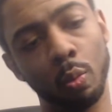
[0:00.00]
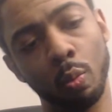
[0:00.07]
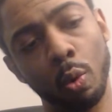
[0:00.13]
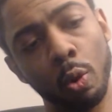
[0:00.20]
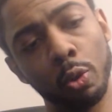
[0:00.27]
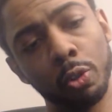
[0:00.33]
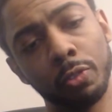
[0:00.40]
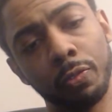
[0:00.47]

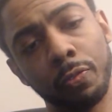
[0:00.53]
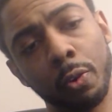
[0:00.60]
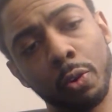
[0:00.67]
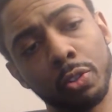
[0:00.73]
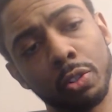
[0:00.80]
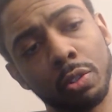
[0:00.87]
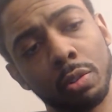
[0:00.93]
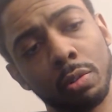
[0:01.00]
world's
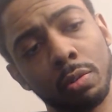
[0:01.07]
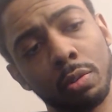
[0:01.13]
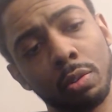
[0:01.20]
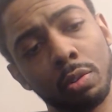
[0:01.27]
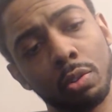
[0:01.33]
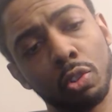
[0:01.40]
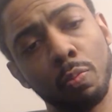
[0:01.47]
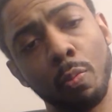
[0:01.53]
first
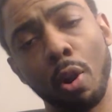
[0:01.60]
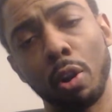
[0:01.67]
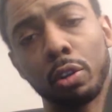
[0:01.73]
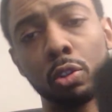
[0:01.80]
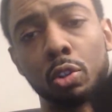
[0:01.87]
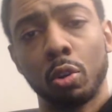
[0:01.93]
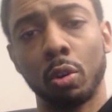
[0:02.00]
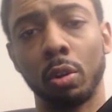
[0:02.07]
smart
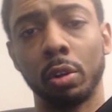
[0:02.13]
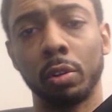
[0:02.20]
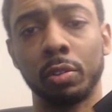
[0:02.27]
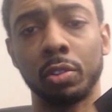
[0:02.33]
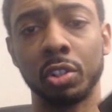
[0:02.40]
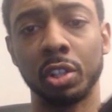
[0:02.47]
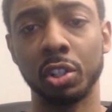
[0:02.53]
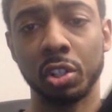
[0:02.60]
controller,
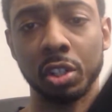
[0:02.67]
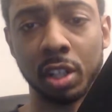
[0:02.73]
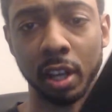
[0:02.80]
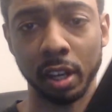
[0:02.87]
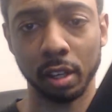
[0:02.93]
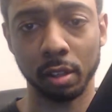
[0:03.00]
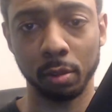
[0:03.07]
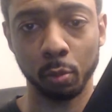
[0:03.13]
Cinch
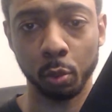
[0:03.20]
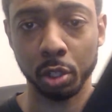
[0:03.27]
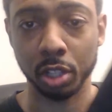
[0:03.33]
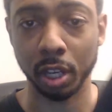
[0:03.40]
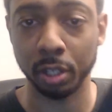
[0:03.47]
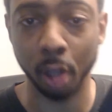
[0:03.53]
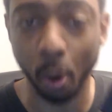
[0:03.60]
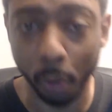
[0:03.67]
Tech, which
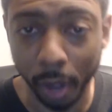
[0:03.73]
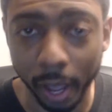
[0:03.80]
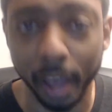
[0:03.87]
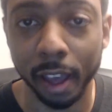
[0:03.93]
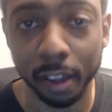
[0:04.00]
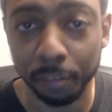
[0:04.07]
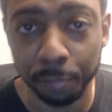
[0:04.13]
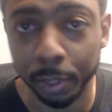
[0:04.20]
I don't
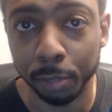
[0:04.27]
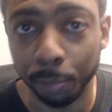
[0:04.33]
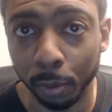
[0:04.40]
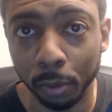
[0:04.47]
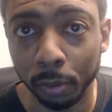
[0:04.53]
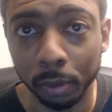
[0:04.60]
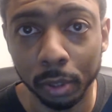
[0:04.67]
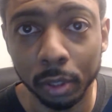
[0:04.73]
have,
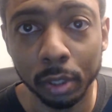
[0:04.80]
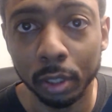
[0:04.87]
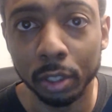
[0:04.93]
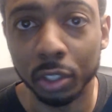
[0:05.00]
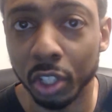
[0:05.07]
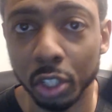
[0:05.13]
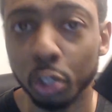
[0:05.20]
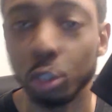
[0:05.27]
people.
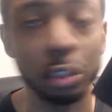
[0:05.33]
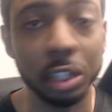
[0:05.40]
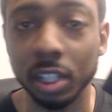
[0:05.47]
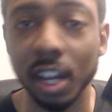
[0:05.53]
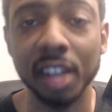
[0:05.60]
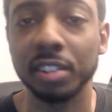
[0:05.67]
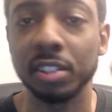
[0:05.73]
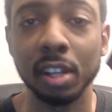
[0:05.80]
Cinch, you did
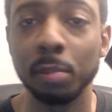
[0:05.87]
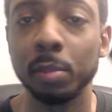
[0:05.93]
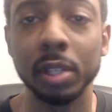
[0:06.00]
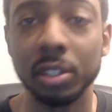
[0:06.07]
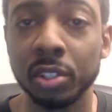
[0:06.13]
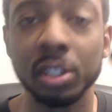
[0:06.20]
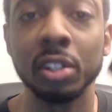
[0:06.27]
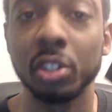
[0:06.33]
not send me
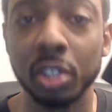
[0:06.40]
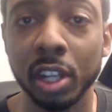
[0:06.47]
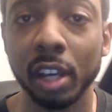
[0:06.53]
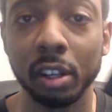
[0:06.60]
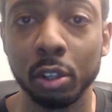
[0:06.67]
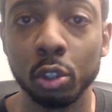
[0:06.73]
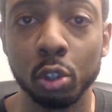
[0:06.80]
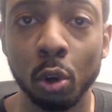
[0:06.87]
a Cinch
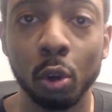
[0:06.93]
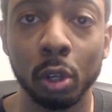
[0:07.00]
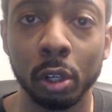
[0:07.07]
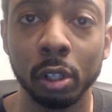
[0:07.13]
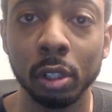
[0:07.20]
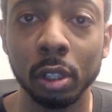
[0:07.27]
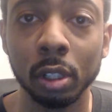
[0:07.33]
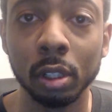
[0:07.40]
Tech
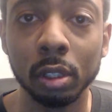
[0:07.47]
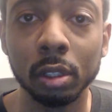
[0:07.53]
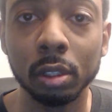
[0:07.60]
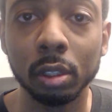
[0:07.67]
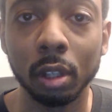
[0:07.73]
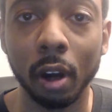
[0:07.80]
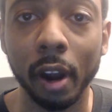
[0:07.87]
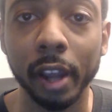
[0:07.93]
controller.
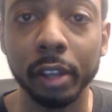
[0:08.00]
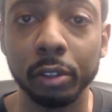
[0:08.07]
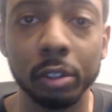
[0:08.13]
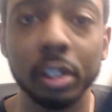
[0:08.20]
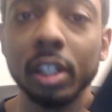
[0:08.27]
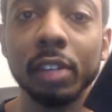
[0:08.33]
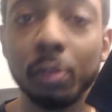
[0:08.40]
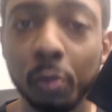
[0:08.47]
All right, you
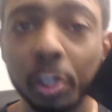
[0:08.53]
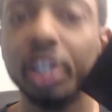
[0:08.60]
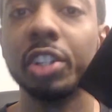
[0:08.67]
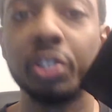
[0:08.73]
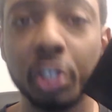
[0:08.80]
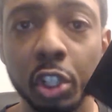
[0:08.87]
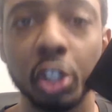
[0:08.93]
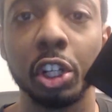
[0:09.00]
didn't even
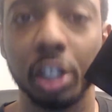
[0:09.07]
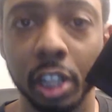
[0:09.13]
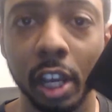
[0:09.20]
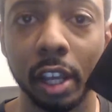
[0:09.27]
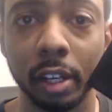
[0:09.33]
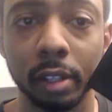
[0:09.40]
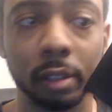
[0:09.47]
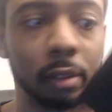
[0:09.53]
release the shit
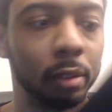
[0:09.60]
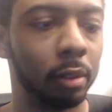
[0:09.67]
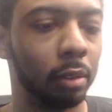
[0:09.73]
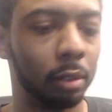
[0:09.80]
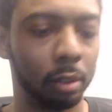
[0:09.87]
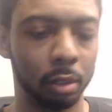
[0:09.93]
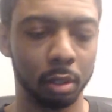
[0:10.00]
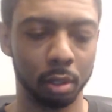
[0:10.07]
yet.
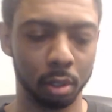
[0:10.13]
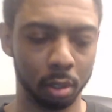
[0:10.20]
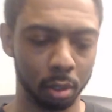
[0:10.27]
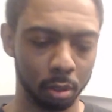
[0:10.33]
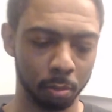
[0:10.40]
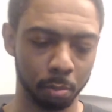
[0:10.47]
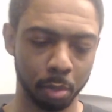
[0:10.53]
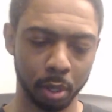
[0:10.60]

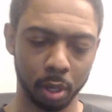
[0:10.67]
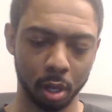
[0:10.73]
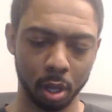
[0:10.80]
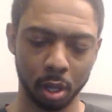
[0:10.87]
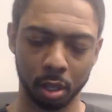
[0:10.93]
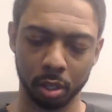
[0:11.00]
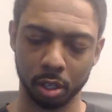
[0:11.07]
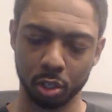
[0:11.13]

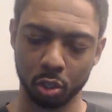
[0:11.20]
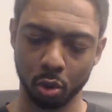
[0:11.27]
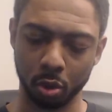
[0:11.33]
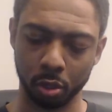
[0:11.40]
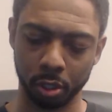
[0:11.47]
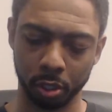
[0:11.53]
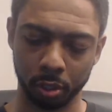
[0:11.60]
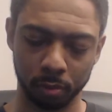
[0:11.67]
But it's
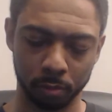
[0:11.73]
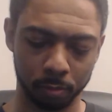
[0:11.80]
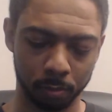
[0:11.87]
all good.